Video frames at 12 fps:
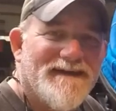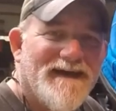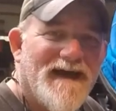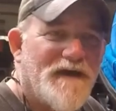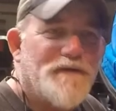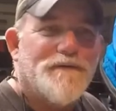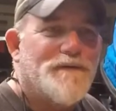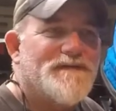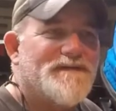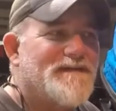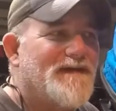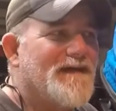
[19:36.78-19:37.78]
I don't know what
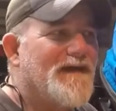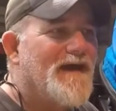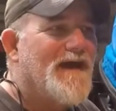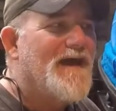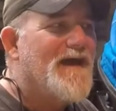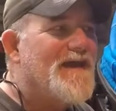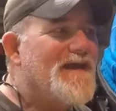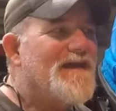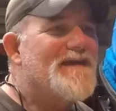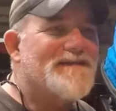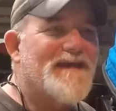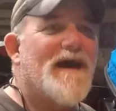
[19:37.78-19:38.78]
to say. He
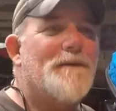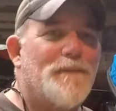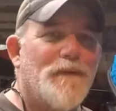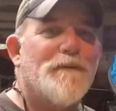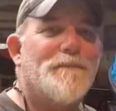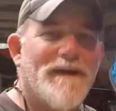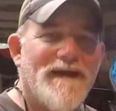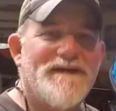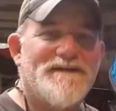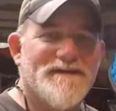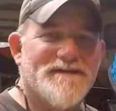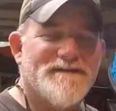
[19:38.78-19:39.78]
has got more
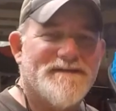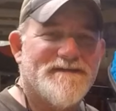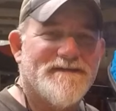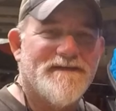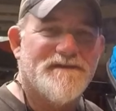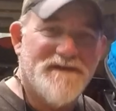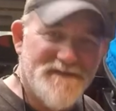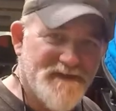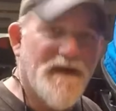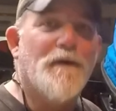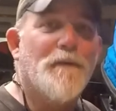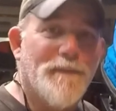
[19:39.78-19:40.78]
patience than
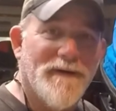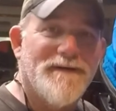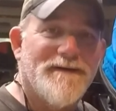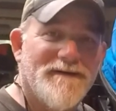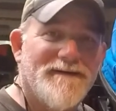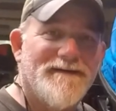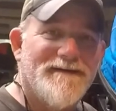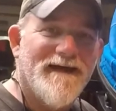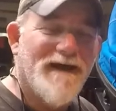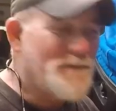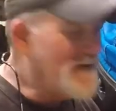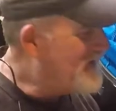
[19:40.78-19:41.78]
Job.
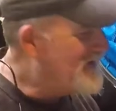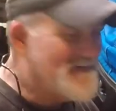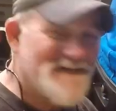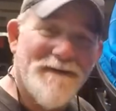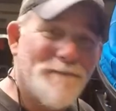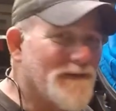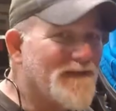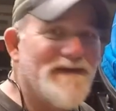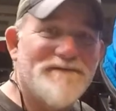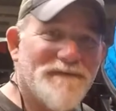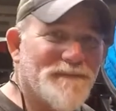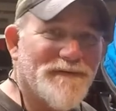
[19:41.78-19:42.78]
I mean, it's
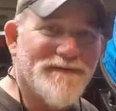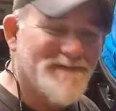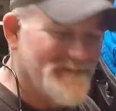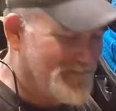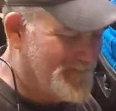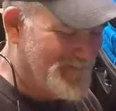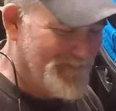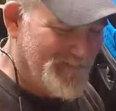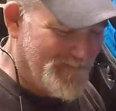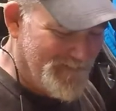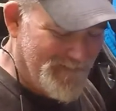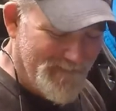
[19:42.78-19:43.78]
unbelievable.
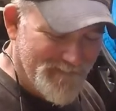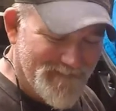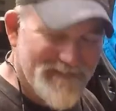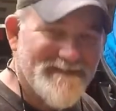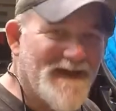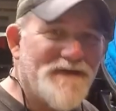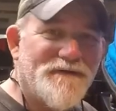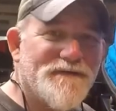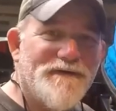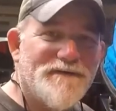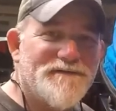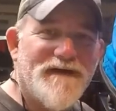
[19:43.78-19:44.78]
Because I don't
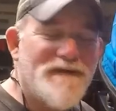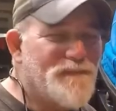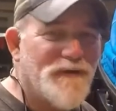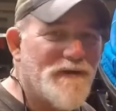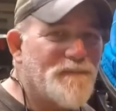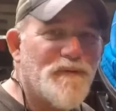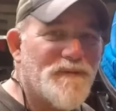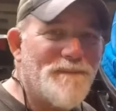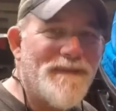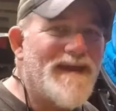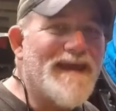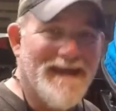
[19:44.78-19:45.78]
know if I'd put up with
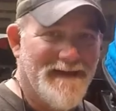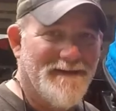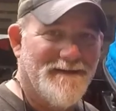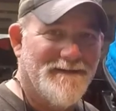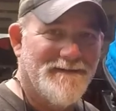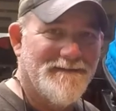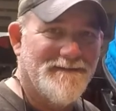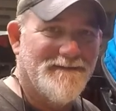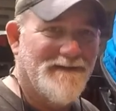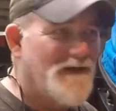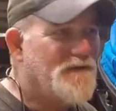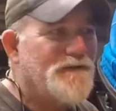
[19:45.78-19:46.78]
me.
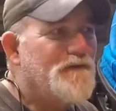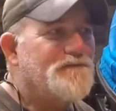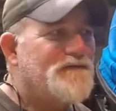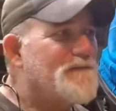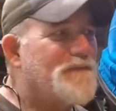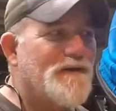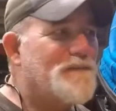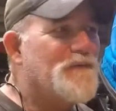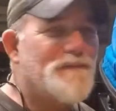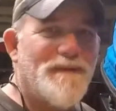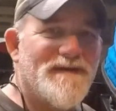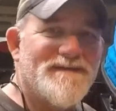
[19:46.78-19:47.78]
I don't know if I'd put up
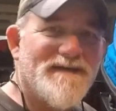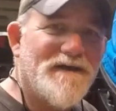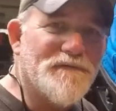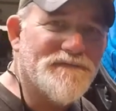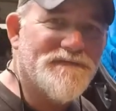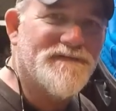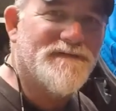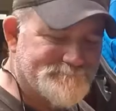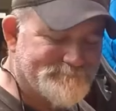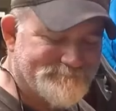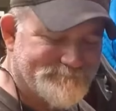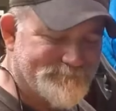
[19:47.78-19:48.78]
with myself.
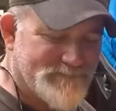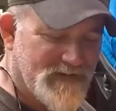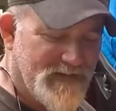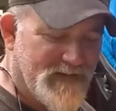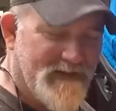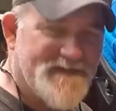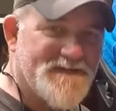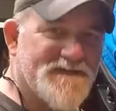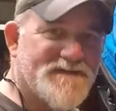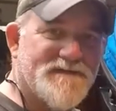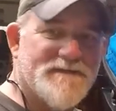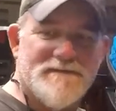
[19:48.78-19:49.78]
It's
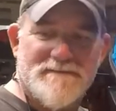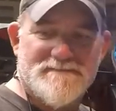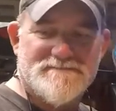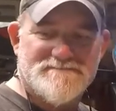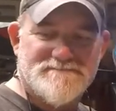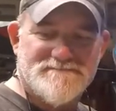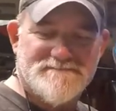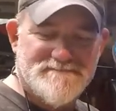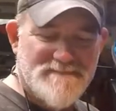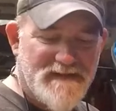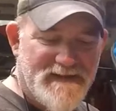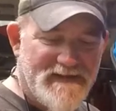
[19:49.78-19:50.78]
just,
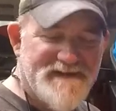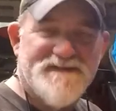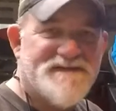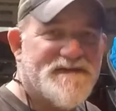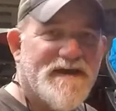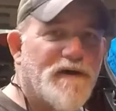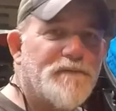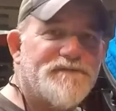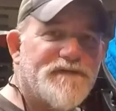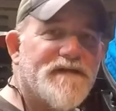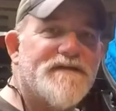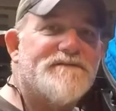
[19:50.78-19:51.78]
he's just a
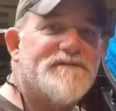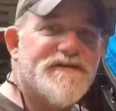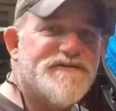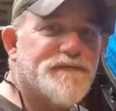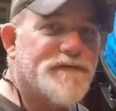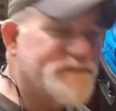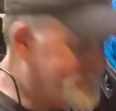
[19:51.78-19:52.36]
helpful individual.